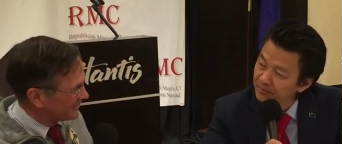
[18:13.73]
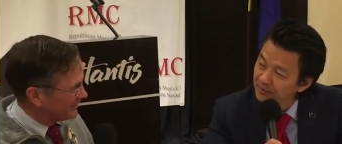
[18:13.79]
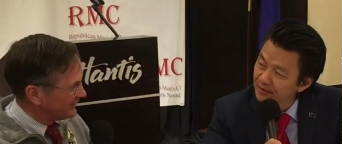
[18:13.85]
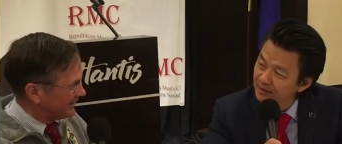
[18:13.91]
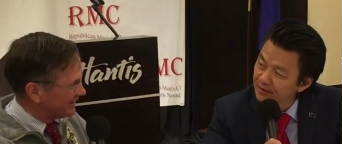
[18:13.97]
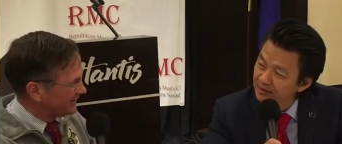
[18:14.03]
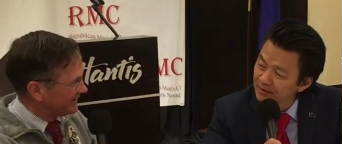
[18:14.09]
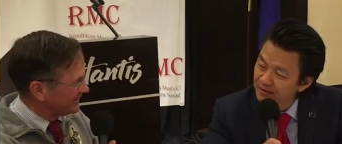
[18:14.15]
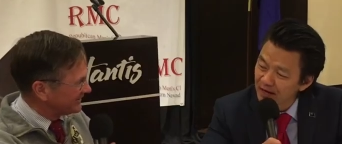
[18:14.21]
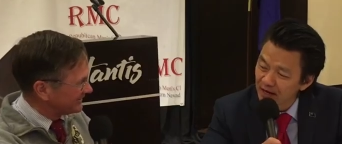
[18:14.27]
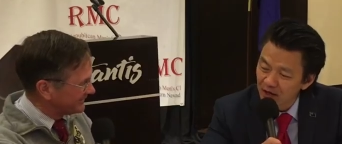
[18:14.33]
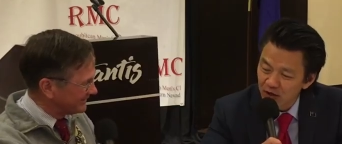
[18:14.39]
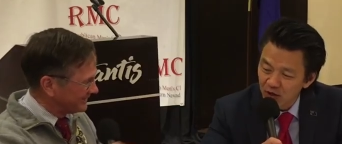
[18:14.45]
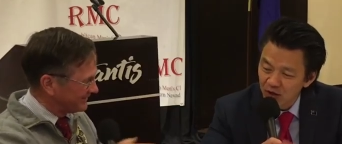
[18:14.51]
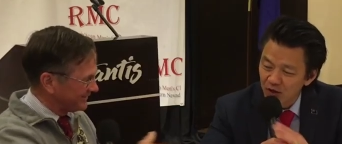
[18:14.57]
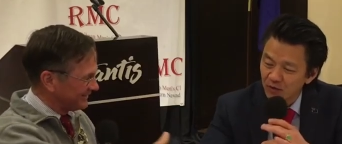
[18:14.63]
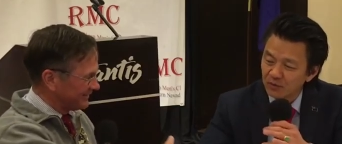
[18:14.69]
Speaker 1: good. Thank you. Thank
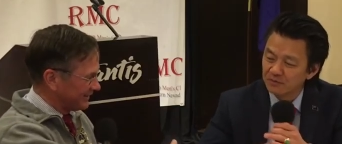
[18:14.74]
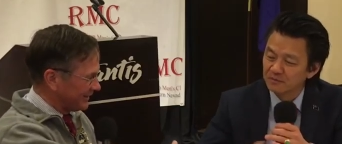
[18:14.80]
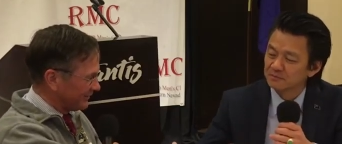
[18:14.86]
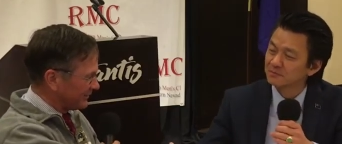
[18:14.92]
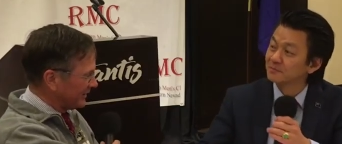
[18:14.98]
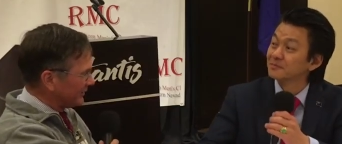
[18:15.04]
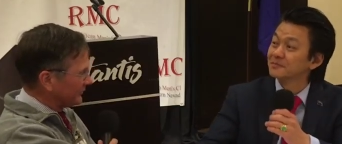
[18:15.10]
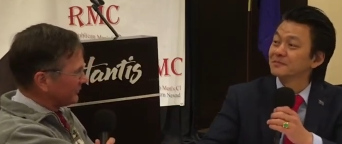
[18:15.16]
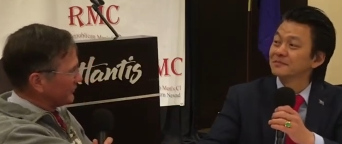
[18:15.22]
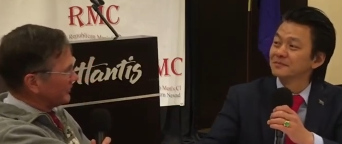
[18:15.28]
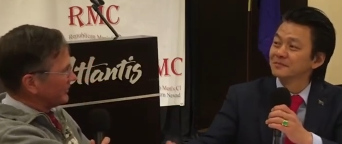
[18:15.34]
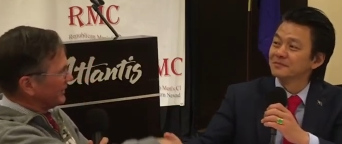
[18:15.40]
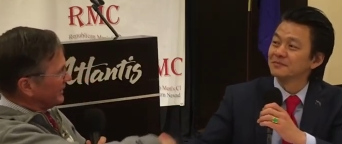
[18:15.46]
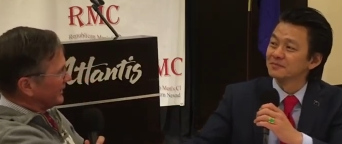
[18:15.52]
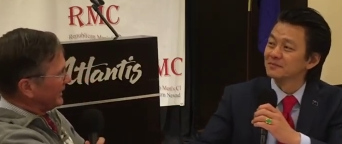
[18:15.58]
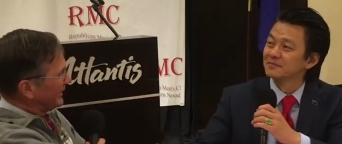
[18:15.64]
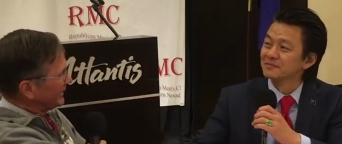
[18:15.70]
you. And thanks for
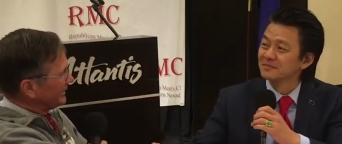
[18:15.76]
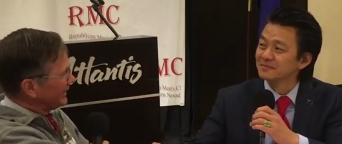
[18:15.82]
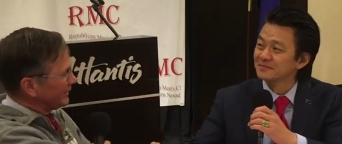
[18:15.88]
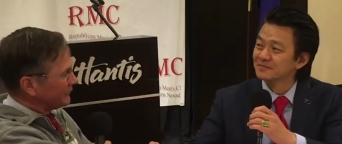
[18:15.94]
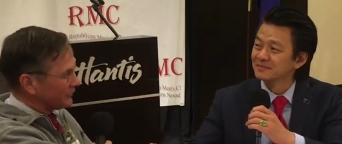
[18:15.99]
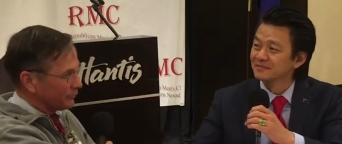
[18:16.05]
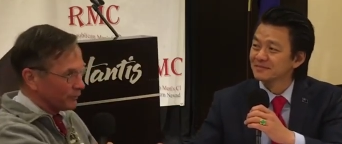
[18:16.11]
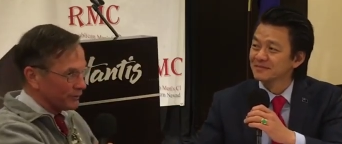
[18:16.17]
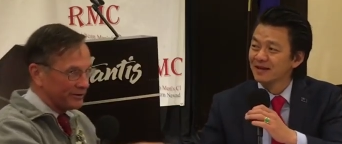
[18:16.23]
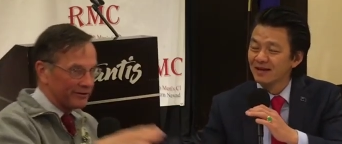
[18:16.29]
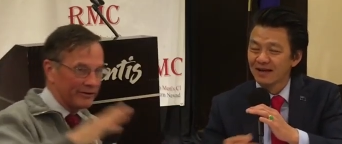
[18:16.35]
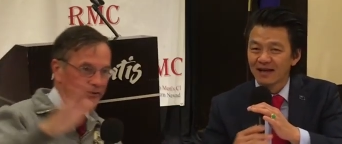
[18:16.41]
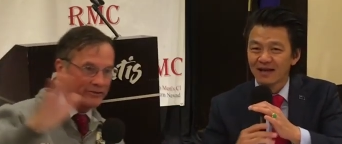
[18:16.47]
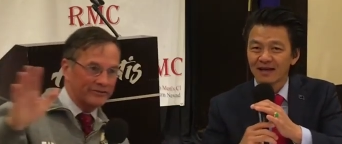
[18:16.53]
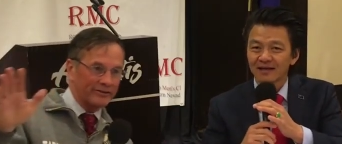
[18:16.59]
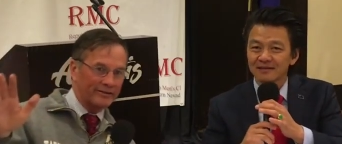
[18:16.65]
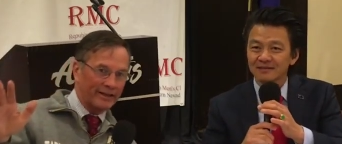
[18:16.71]
uh, hanging out there. We did
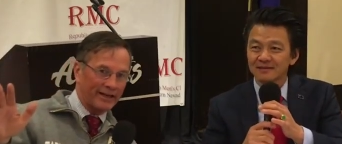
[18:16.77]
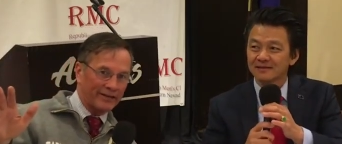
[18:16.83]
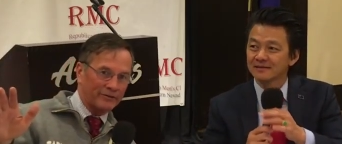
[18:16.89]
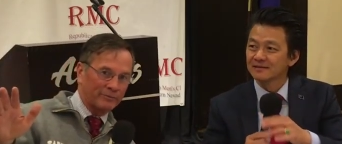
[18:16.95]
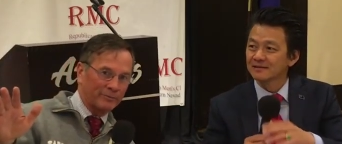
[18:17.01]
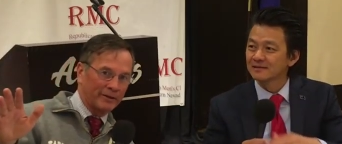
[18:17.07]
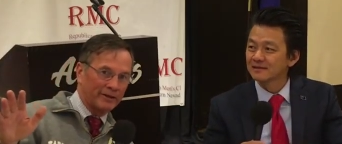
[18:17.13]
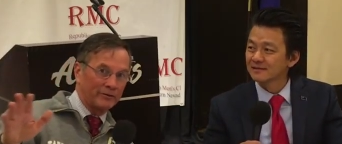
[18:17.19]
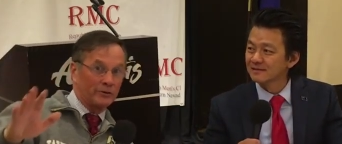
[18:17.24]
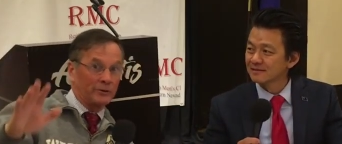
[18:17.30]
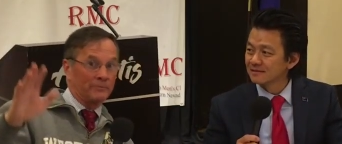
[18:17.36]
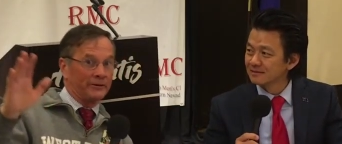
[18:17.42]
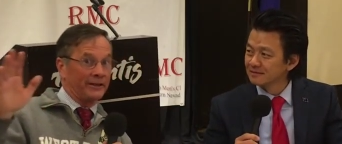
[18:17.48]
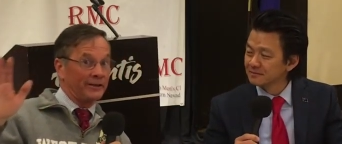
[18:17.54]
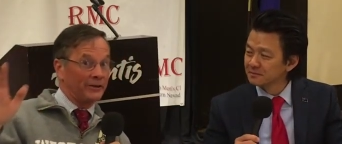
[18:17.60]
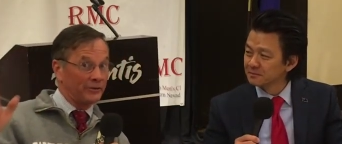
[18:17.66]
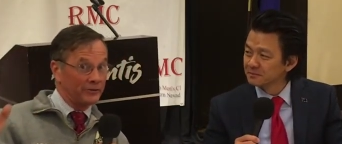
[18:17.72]
this last minute. Normally
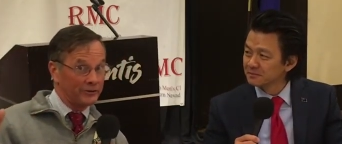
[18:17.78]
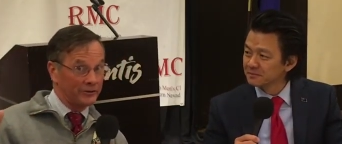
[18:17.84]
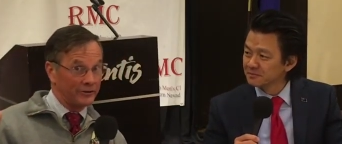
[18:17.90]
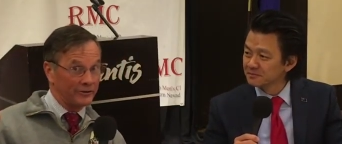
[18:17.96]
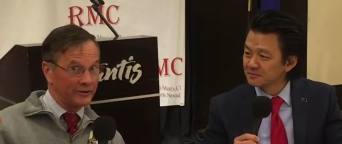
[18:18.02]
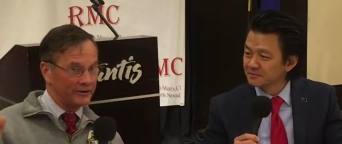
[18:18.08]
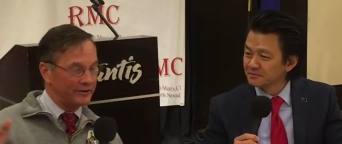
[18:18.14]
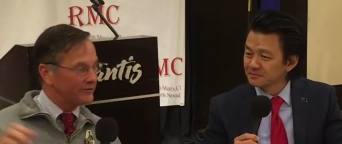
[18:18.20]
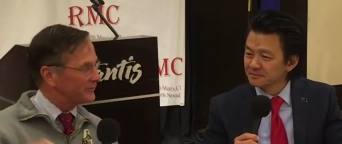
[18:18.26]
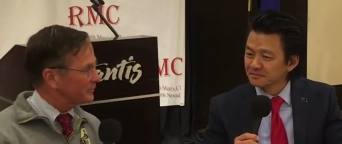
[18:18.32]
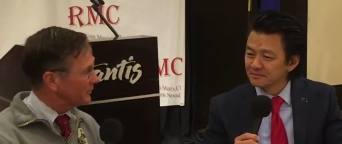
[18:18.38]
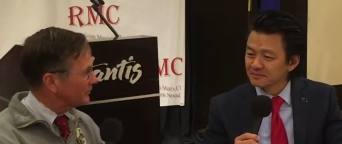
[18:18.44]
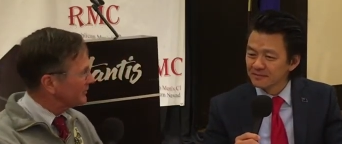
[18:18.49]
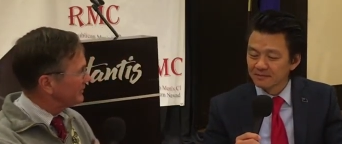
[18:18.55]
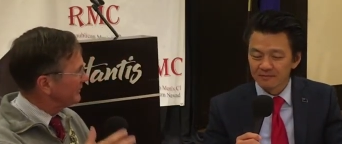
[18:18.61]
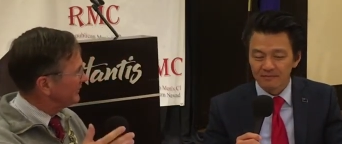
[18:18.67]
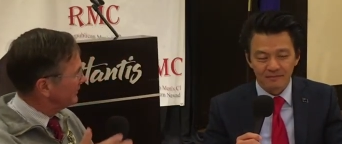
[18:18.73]
I don't do this, but we
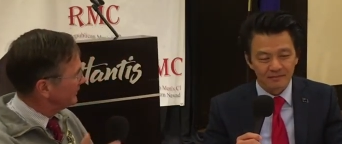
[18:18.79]
did